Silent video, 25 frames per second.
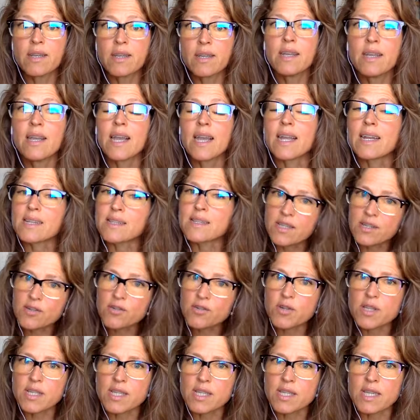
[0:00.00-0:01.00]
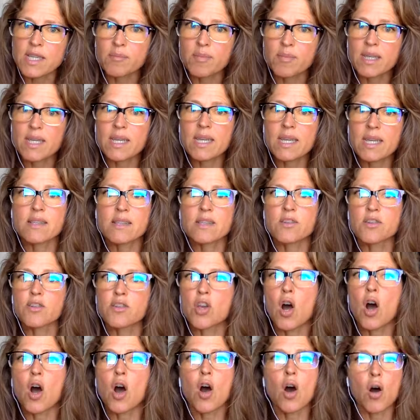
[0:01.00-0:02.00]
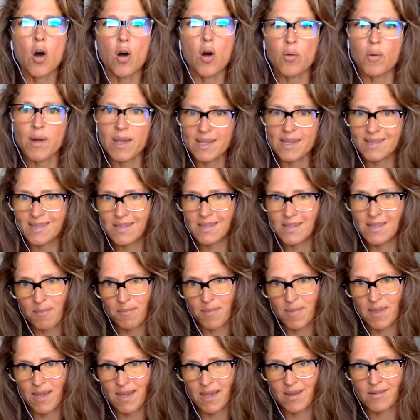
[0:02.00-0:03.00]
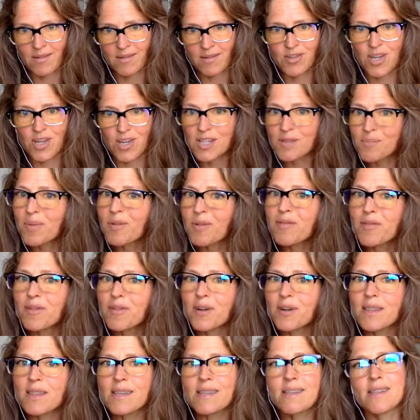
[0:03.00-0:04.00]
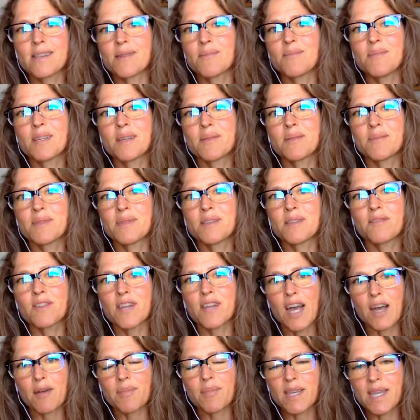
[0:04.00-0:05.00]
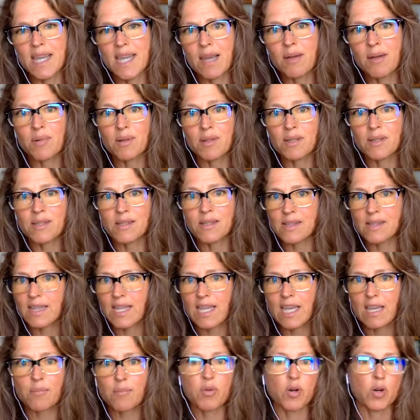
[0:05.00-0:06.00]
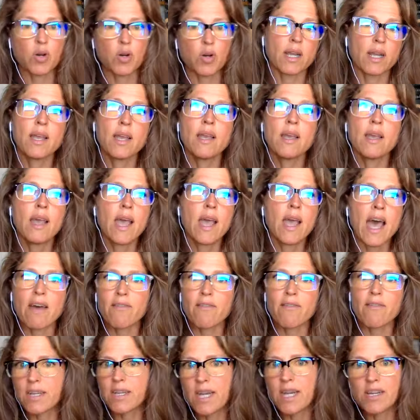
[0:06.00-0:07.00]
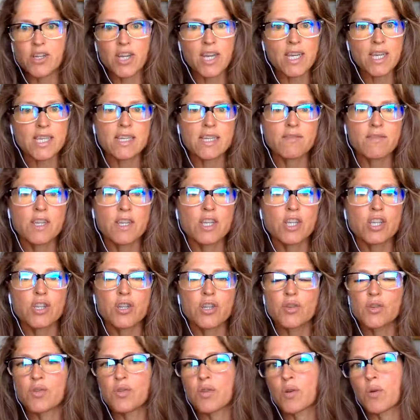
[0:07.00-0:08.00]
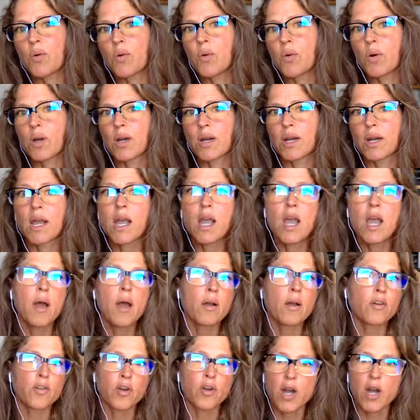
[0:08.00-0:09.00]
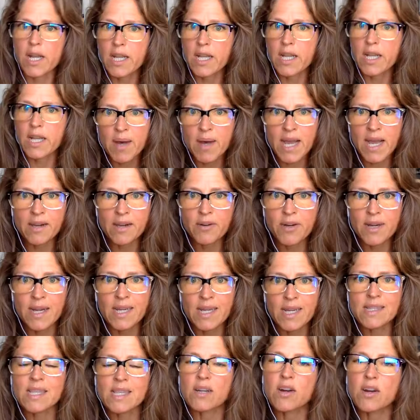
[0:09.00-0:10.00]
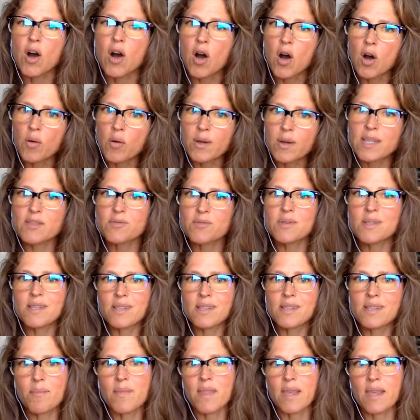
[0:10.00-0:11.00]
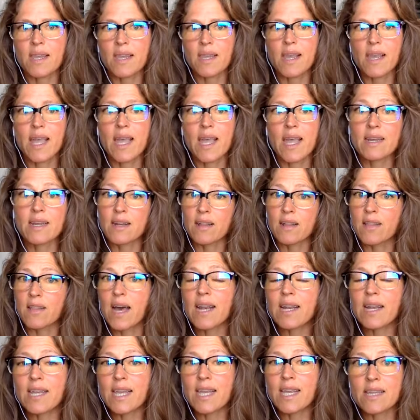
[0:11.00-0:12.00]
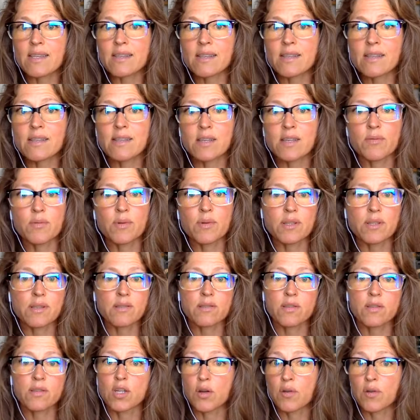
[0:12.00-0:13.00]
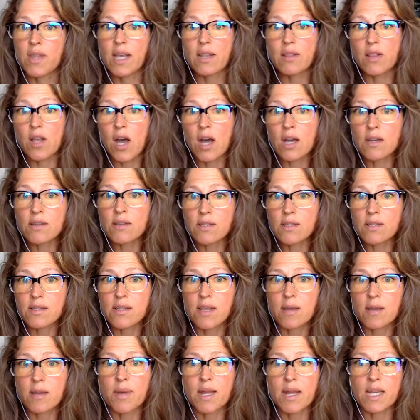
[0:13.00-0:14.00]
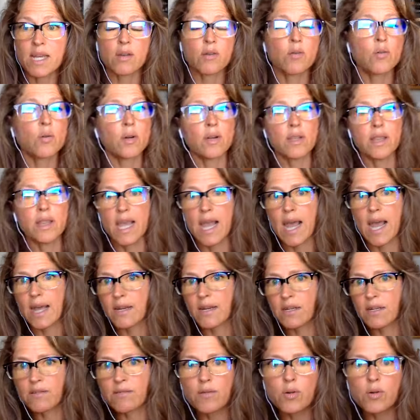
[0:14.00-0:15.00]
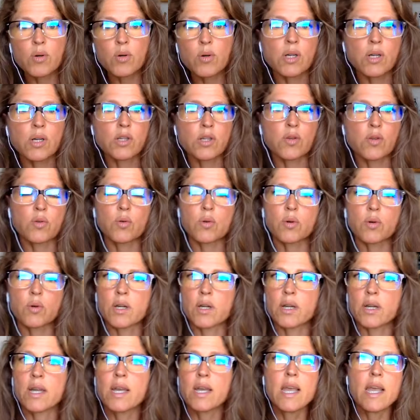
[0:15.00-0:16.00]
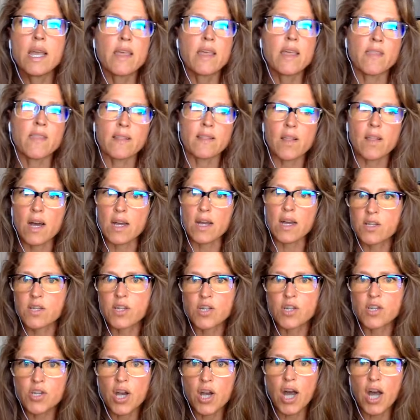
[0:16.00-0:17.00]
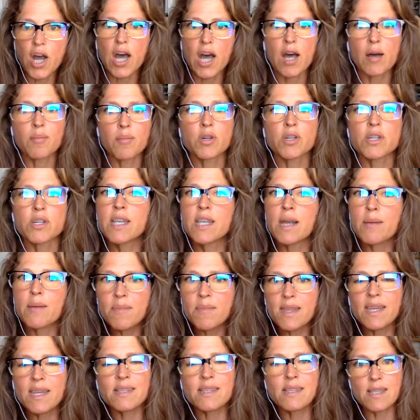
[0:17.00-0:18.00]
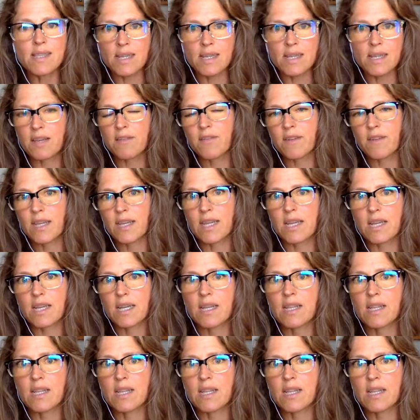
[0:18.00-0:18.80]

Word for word: And it's interesting because there's always something. Just before the symptoms of not being able to sleep or having digestive issues or chronic migraines, it always was something. And in a lot of cases, it was, you know, they lost somebody or they had a divorce or they lost a job or something significant in